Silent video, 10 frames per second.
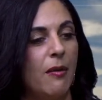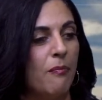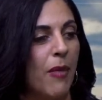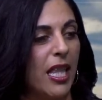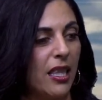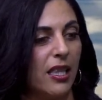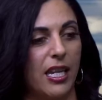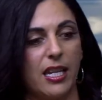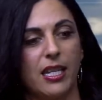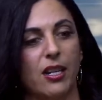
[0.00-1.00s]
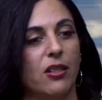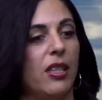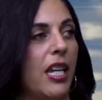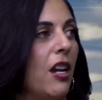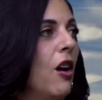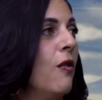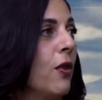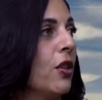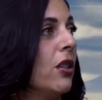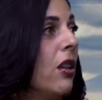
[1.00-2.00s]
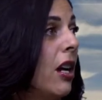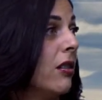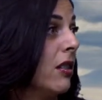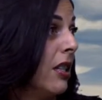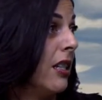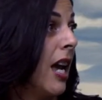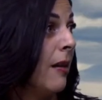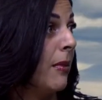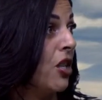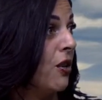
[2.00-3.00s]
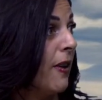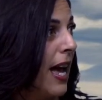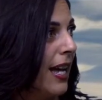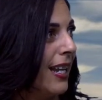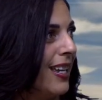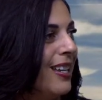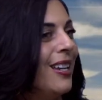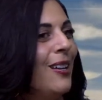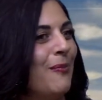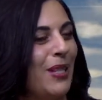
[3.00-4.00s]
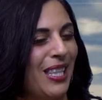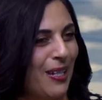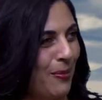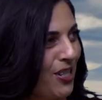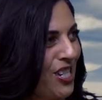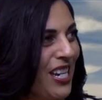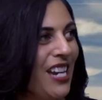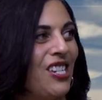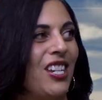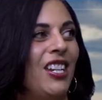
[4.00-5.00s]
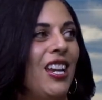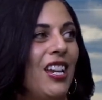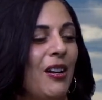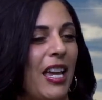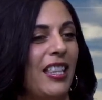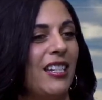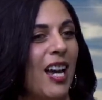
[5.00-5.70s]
monthly, yearly over the long the time that you've had it, mm-hmm. but the appreciation at the mm-hmm.